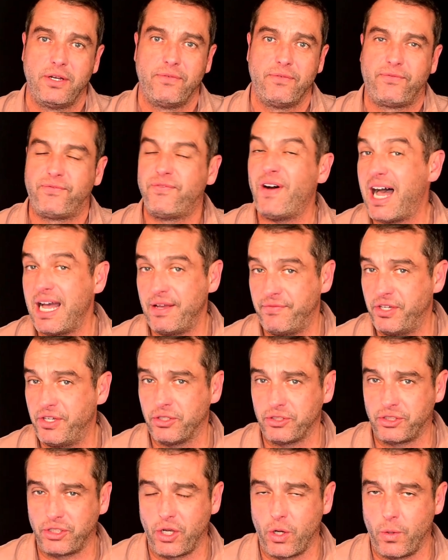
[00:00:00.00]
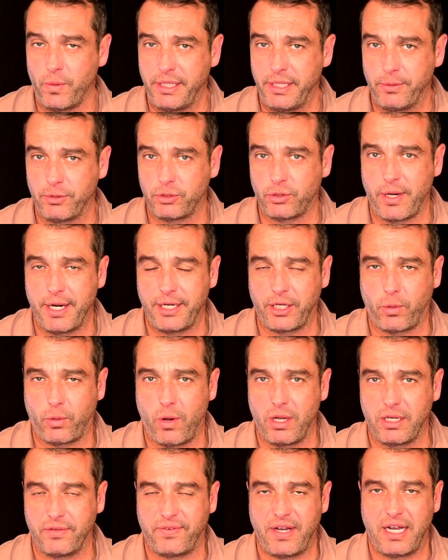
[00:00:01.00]
five years ago when they were trying to
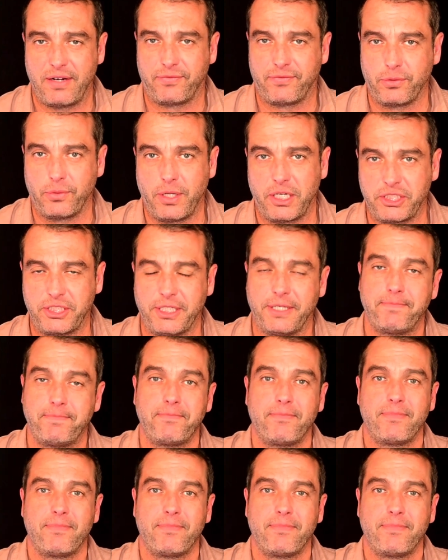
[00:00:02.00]
qualify for Russia.